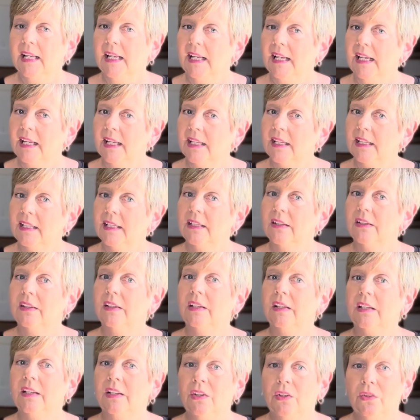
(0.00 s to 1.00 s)
And
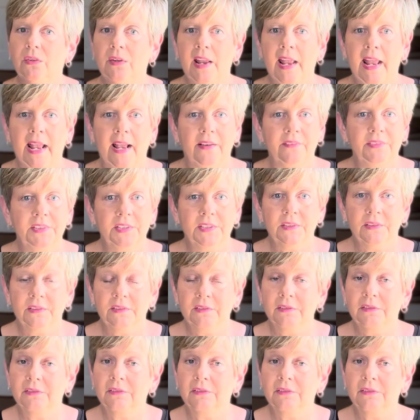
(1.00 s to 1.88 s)
you have to